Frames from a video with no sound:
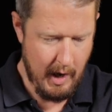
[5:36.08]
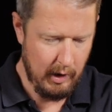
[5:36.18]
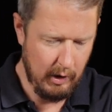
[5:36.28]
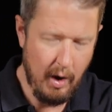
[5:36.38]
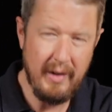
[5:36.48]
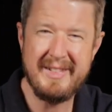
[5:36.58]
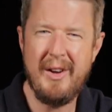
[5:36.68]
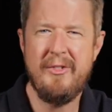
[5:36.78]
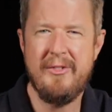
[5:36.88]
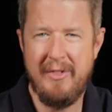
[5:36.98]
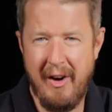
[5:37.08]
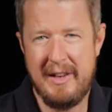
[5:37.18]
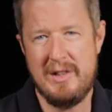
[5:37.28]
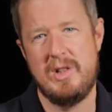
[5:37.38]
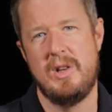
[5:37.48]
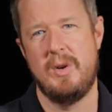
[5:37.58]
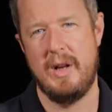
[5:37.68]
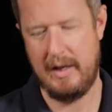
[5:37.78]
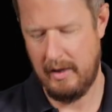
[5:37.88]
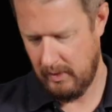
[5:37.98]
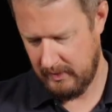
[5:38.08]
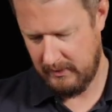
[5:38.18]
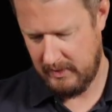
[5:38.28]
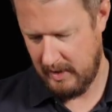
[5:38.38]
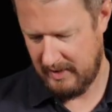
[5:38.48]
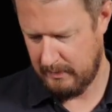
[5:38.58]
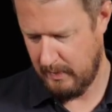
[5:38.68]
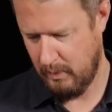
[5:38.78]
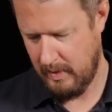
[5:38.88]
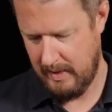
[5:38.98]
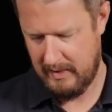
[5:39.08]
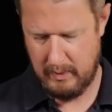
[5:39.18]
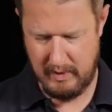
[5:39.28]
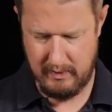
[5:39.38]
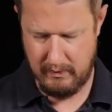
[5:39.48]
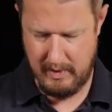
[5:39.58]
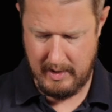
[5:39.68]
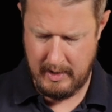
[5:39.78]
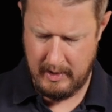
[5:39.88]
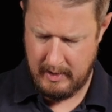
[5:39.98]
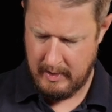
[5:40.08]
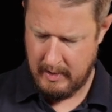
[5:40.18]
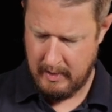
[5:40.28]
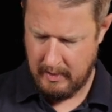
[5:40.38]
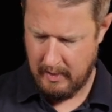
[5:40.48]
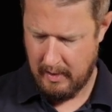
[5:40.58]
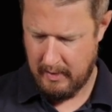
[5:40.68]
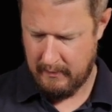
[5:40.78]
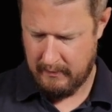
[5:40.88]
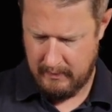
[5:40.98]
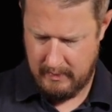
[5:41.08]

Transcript: lots of fine tuning and lots of adjustment with this, which is really kind of